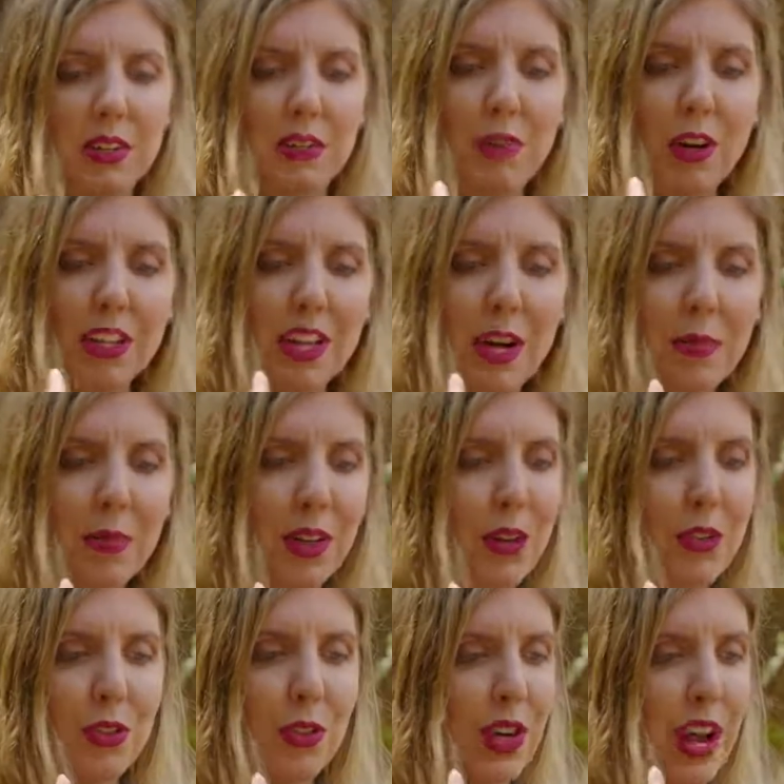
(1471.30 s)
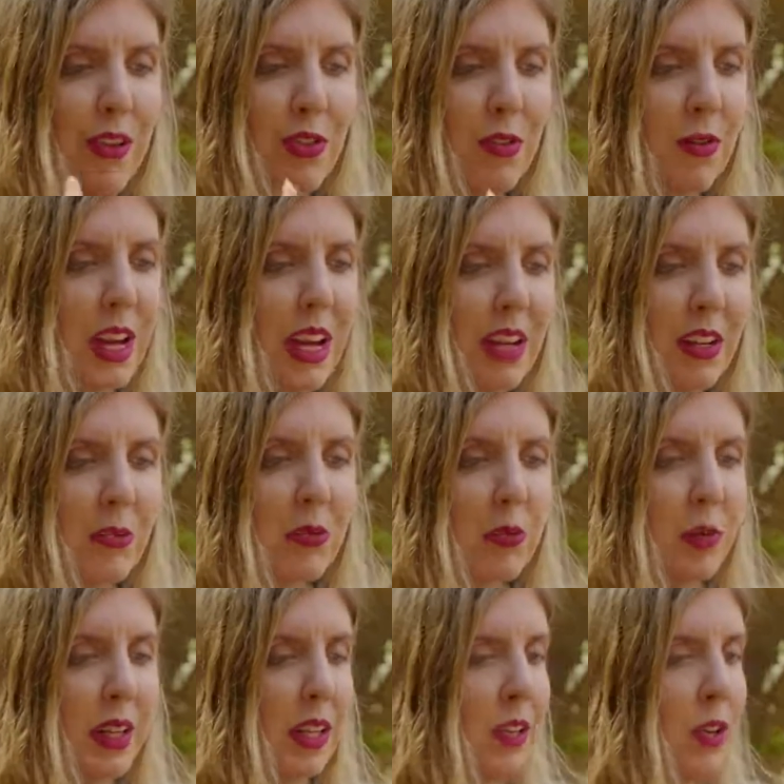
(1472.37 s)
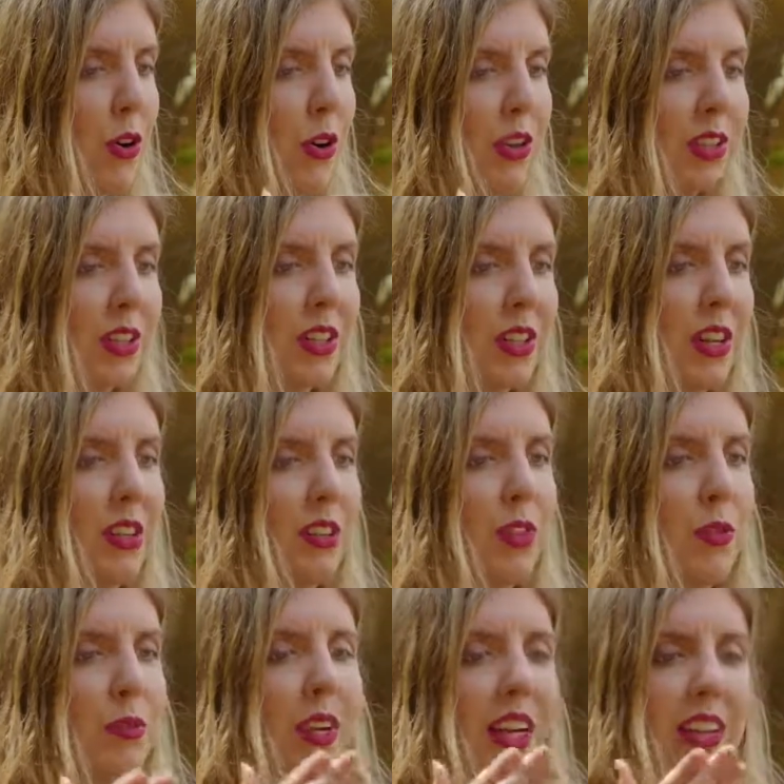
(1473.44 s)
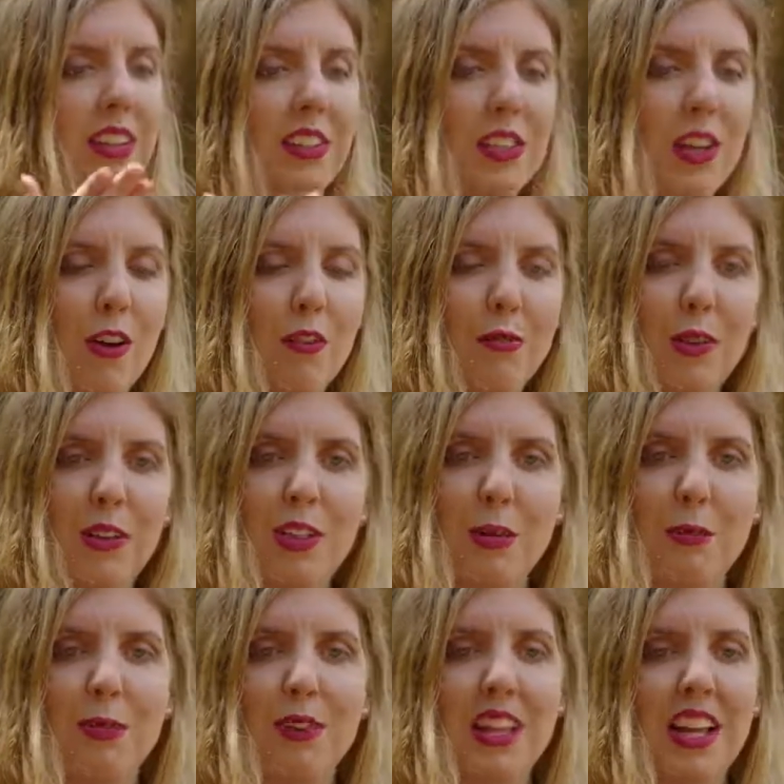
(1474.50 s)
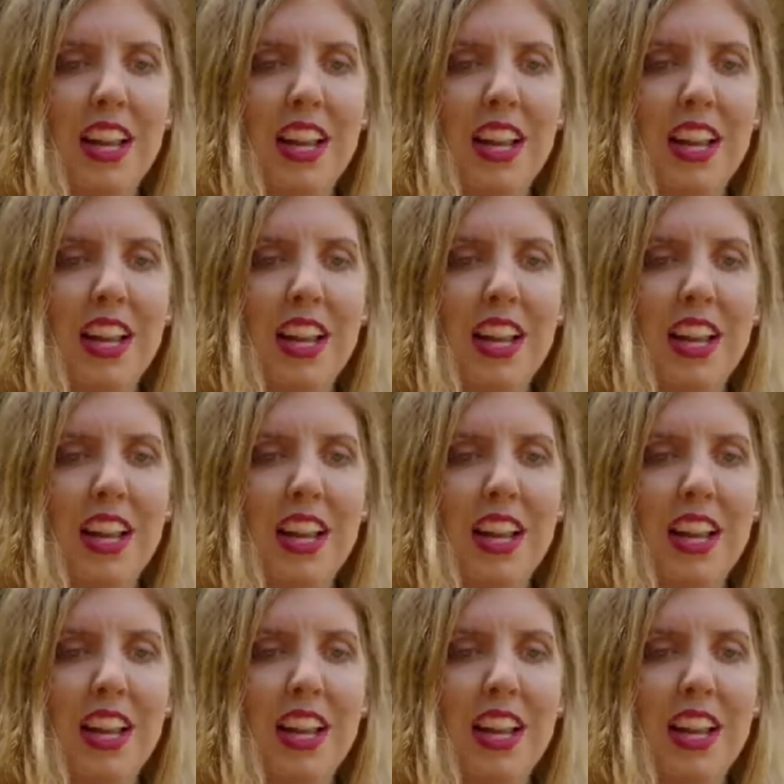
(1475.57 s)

for example, also every day it's being cooked. You're being served with some